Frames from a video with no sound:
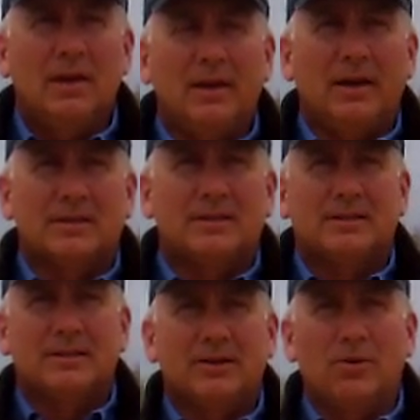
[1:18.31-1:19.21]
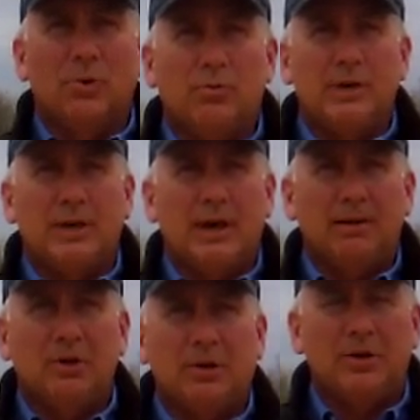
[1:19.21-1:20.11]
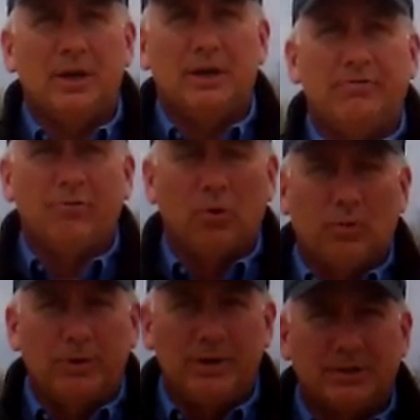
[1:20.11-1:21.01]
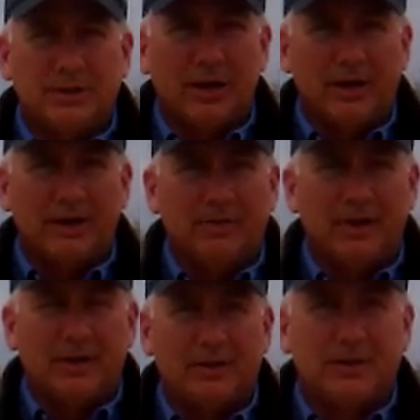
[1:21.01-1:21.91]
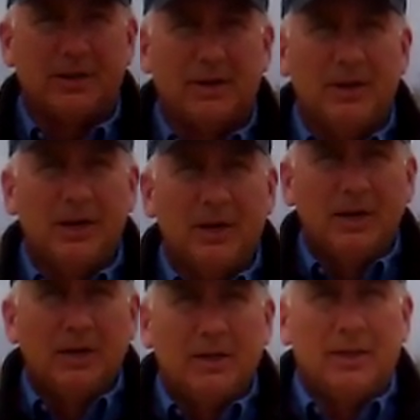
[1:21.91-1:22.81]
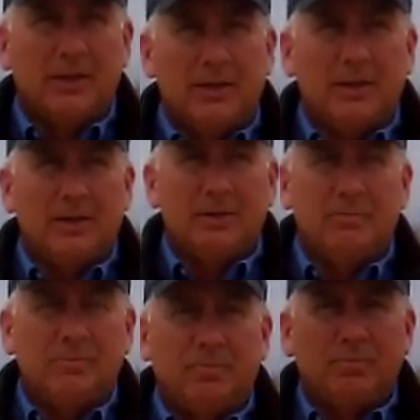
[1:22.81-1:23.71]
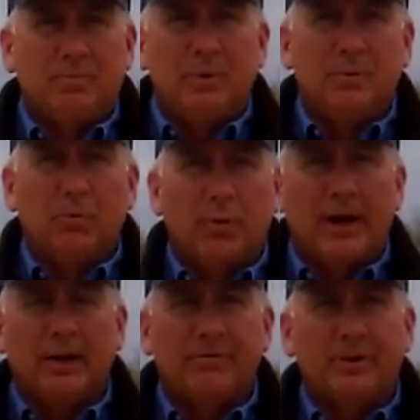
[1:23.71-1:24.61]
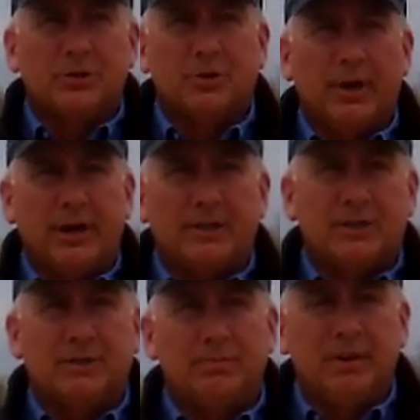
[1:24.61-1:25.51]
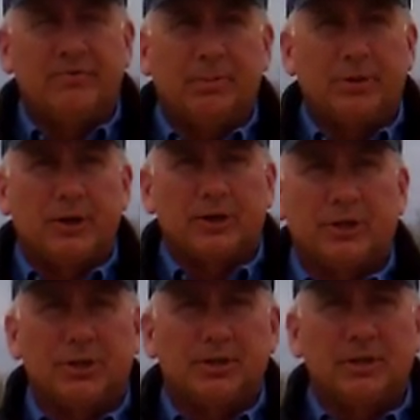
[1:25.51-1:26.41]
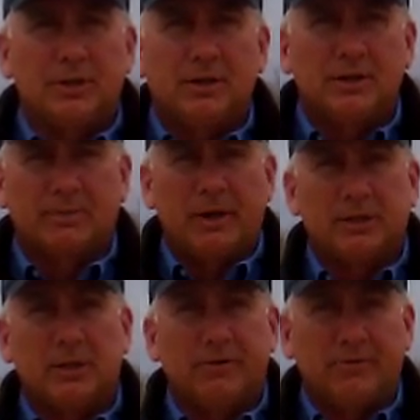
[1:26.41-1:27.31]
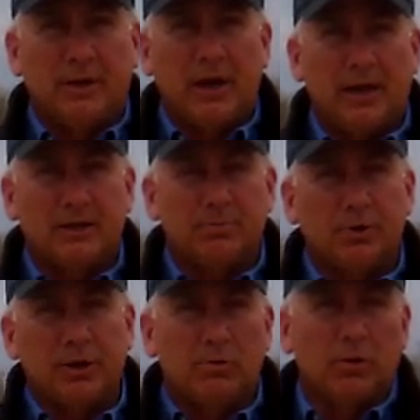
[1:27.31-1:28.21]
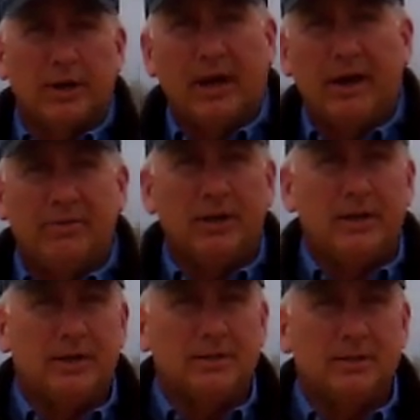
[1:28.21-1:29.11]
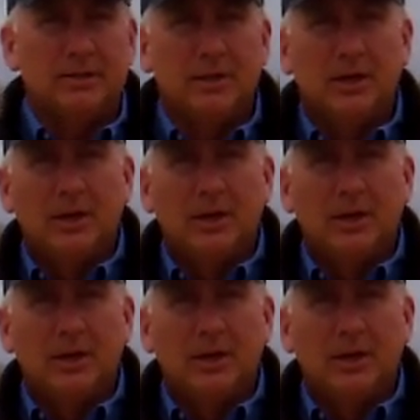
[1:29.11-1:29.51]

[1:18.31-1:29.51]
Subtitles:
Yes. You know, when we came here in 84, we decided that the relevant traits to beef production, especially for the Angus breed, were calving ease,